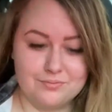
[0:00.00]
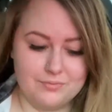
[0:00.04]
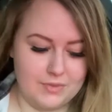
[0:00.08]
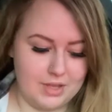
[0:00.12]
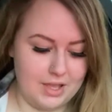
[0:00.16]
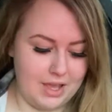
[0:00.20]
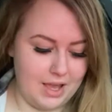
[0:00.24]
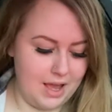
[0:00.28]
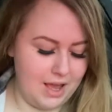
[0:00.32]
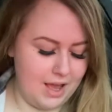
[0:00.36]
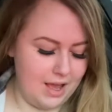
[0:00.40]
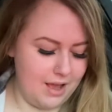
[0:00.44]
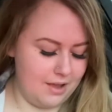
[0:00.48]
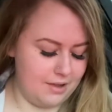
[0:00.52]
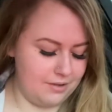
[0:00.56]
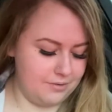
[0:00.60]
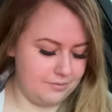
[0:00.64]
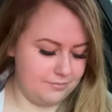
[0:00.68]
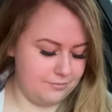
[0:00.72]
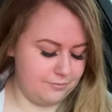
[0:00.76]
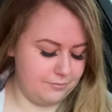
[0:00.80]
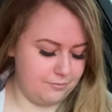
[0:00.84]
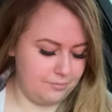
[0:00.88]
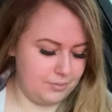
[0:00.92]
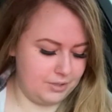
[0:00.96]
Yeah,
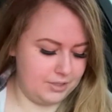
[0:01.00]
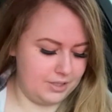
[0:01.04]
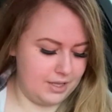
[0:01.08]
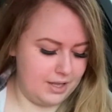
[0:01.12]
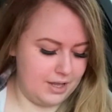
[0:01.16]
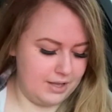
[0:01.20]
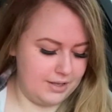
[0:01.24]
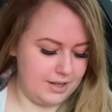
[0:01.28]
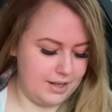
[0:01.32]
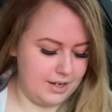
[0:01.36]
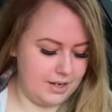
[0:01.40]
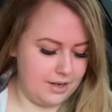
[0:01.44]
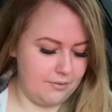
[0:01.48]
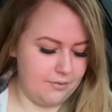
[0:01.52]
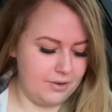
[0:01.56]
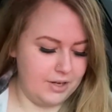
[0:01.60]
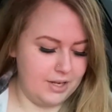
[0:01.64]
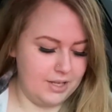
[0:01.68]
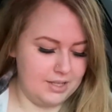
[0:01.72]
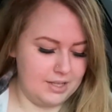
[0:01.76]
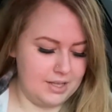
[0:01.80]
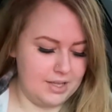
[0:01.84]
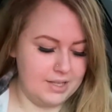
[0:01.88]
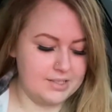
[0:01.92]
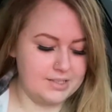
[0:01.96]
and then I
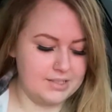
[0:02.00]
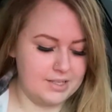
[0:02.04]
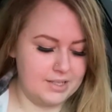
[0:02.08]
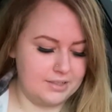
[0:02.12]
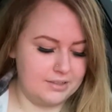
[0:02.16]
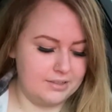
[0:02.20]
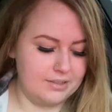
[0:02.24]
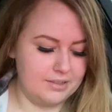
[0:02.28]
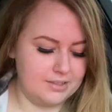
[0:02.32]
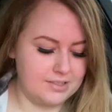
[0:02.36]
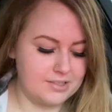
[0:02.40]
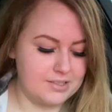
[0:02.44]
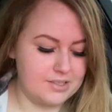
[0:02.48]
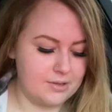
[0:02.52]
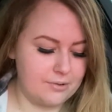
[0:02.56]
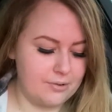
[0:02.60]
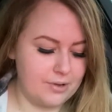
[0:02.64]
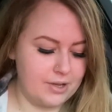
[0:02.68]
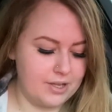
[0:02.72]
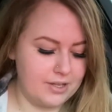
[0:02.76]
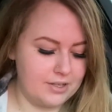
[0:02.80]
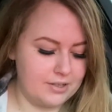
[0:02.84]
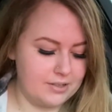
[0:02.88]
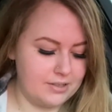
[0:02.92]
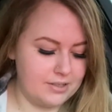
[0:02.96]
realized that it wasn't
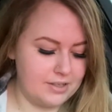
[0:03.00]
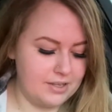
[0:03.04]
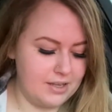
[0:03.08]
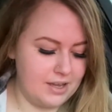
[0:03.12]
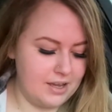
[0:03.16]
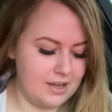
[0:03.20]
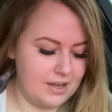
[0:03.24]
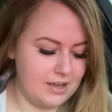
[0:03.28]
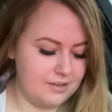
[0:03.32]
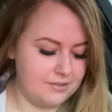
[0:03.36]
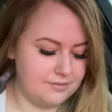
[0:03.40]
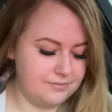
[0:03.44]
squid. Chicken, yeah.